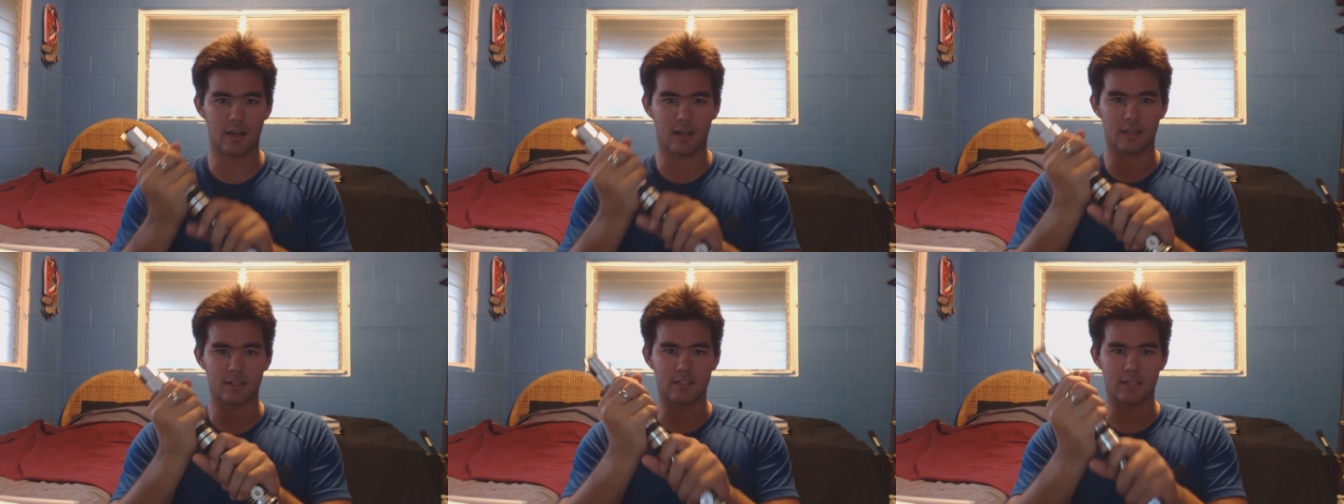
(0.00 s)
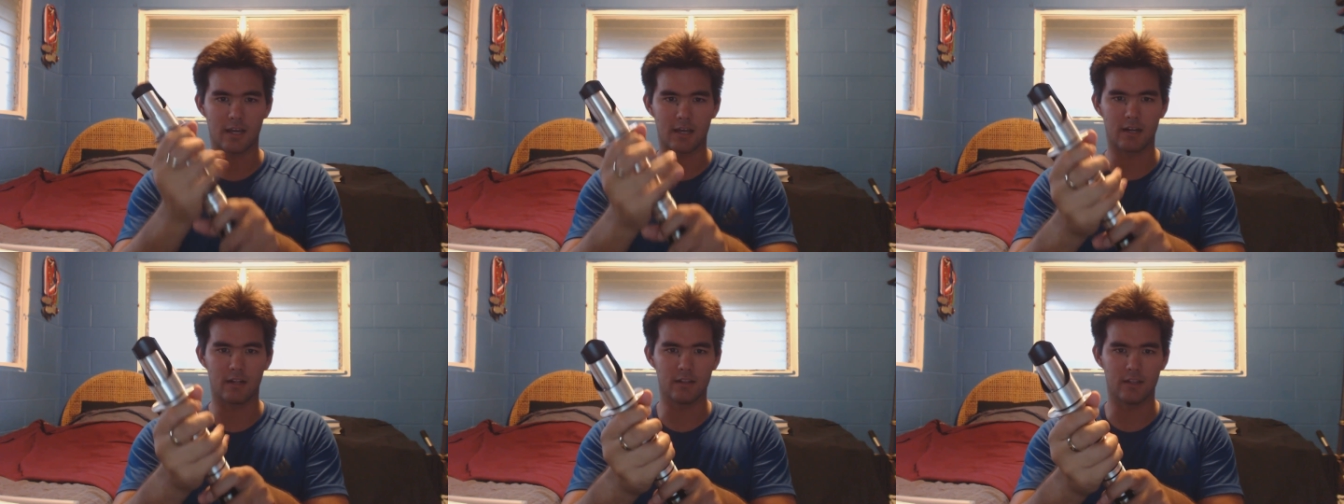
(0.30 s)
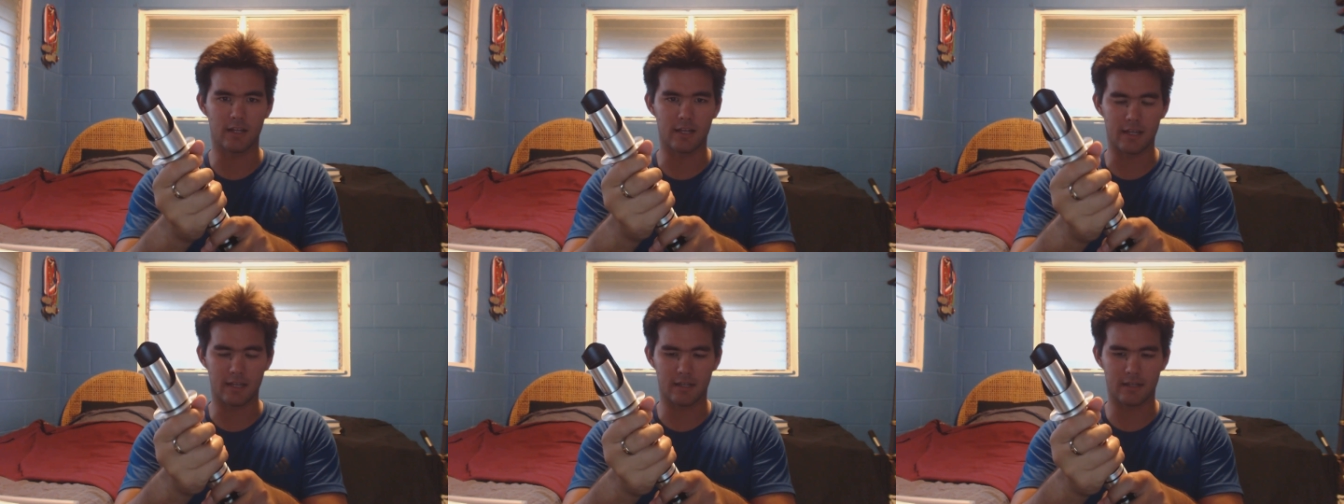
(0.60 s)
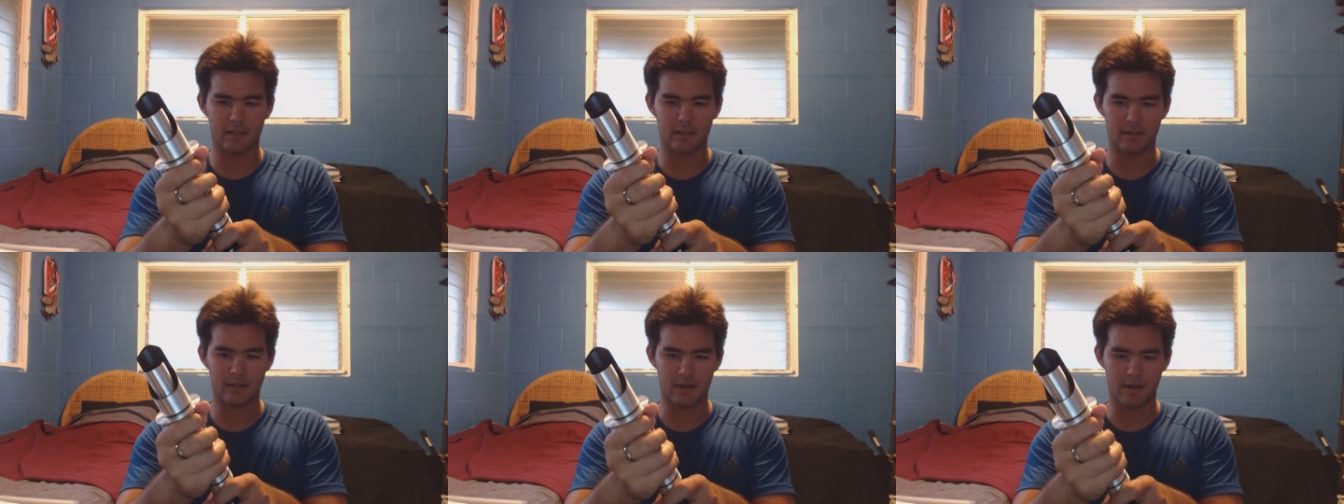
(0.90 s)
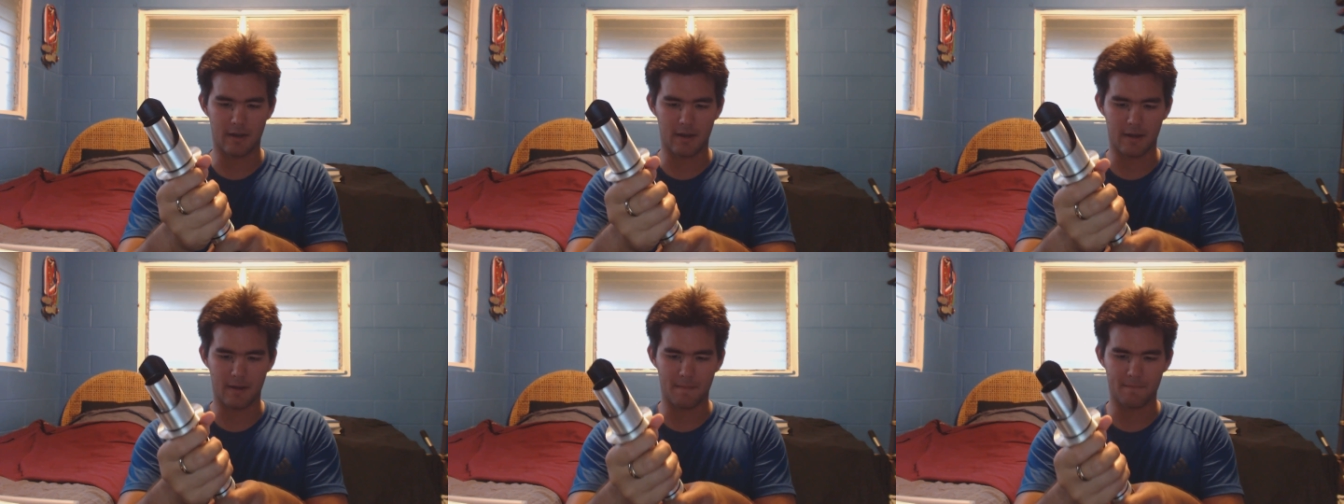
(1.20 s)
katana
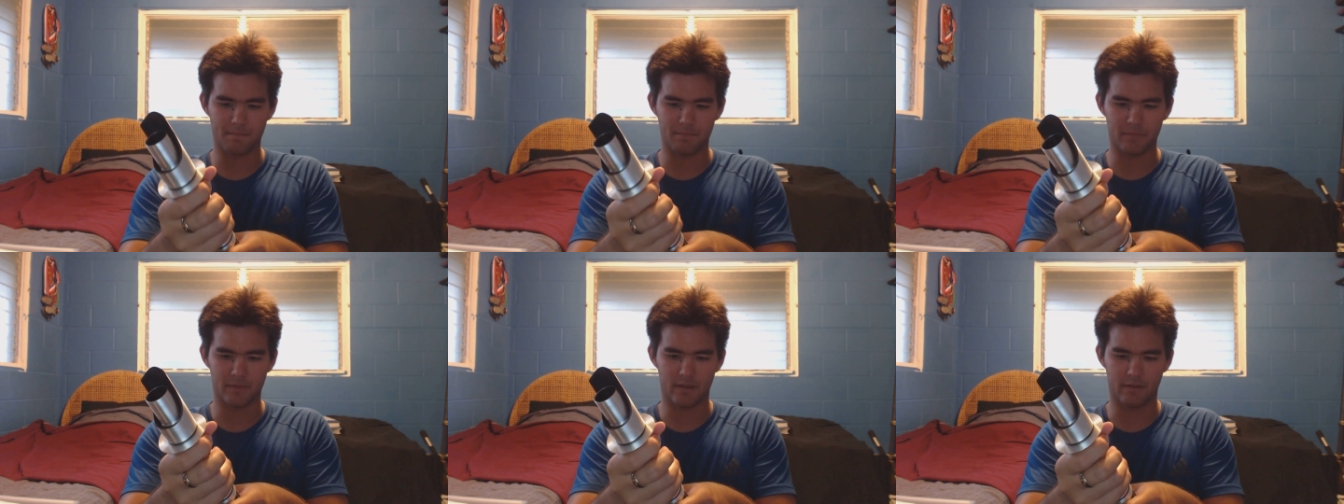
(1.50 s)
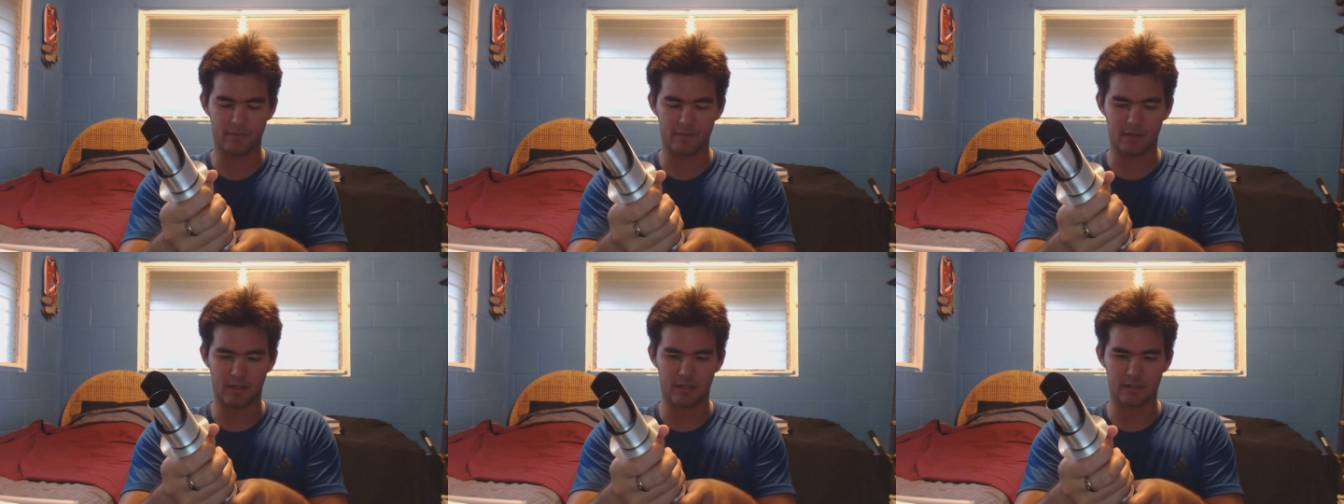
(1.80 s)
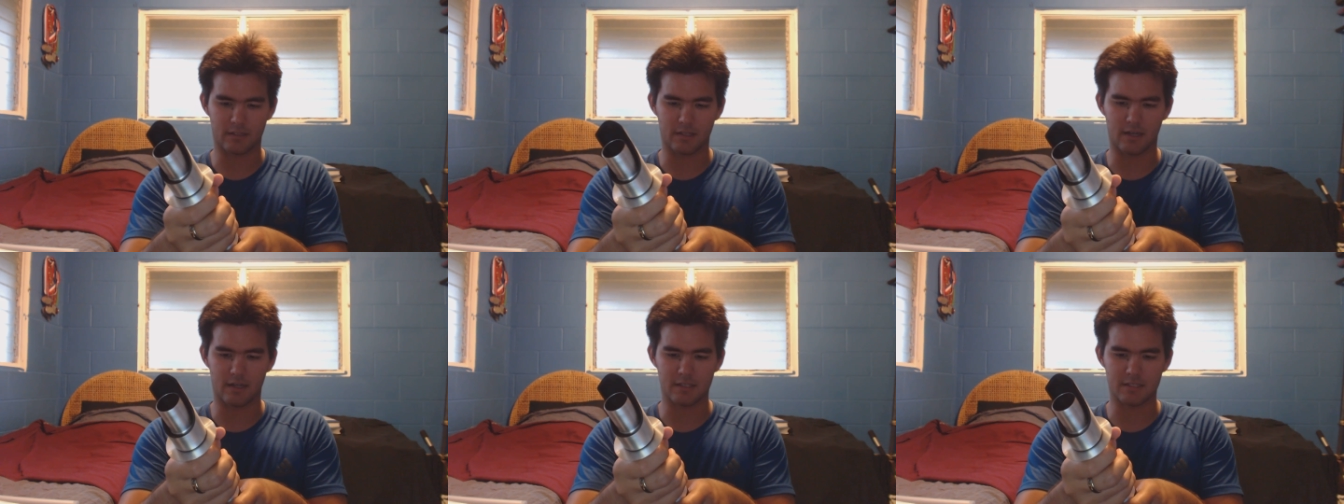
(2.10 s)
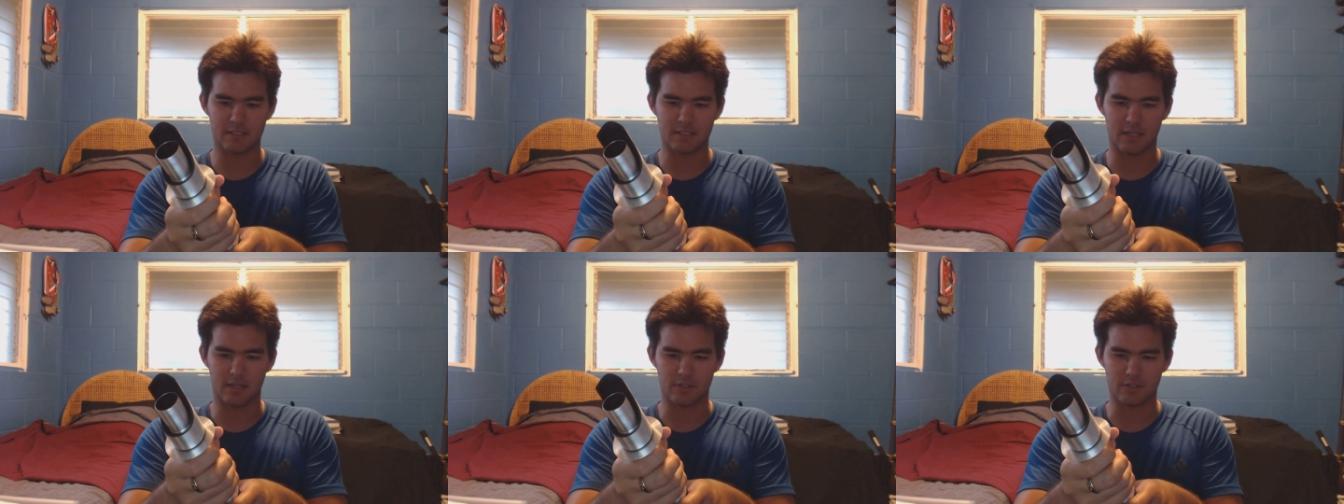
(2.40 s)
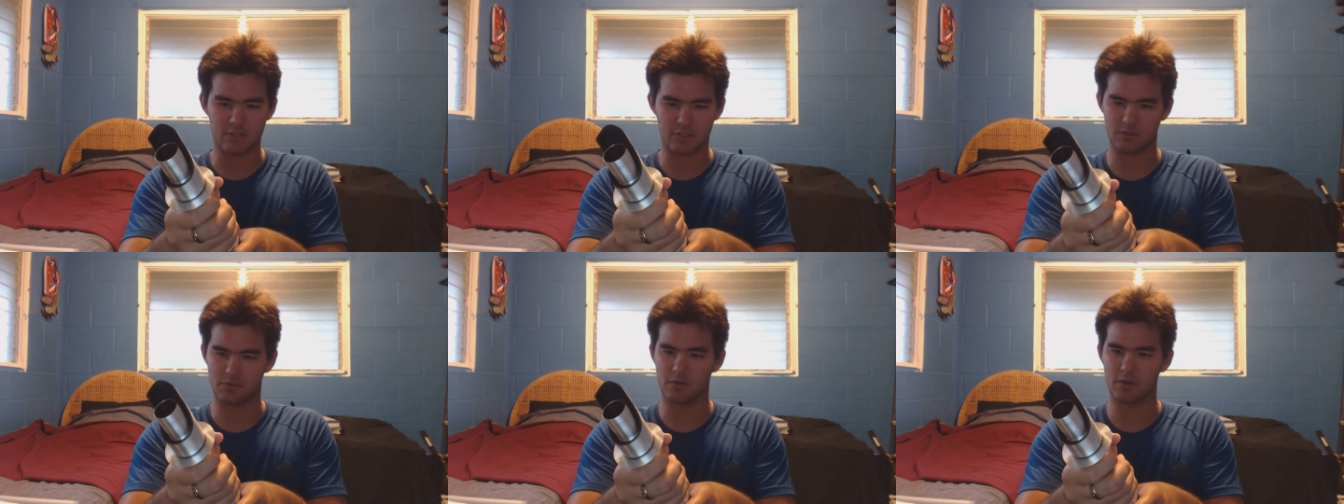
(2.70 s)
of a katana style
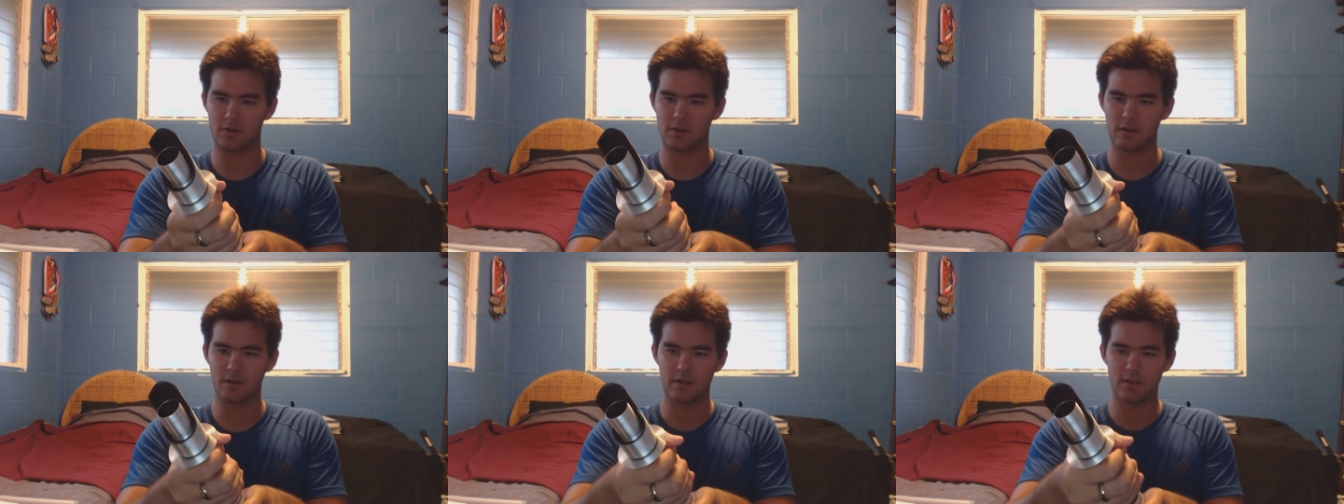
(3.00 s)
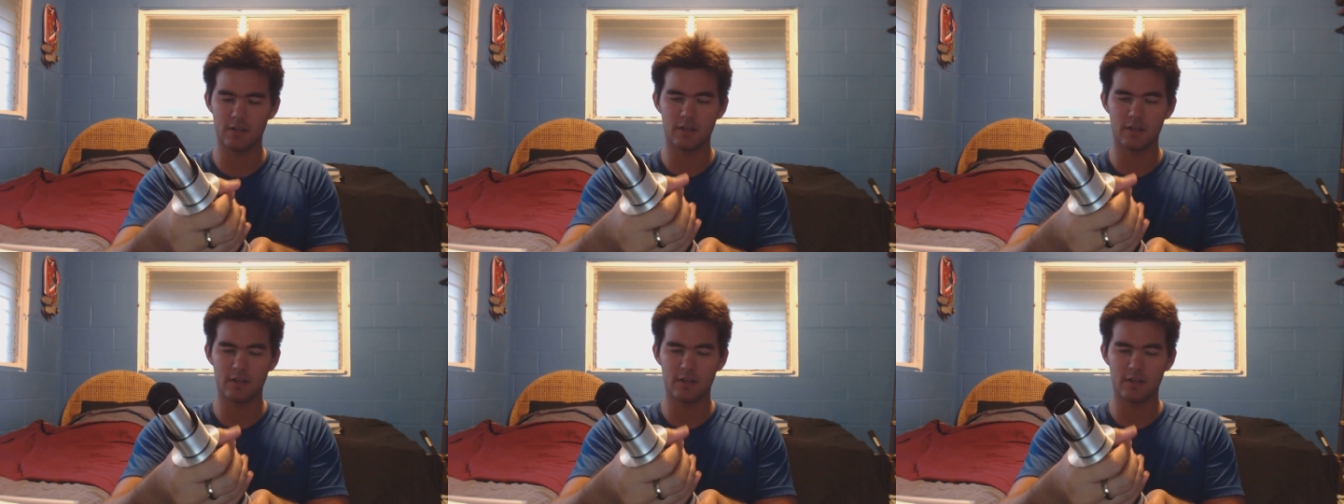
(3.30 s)
sword.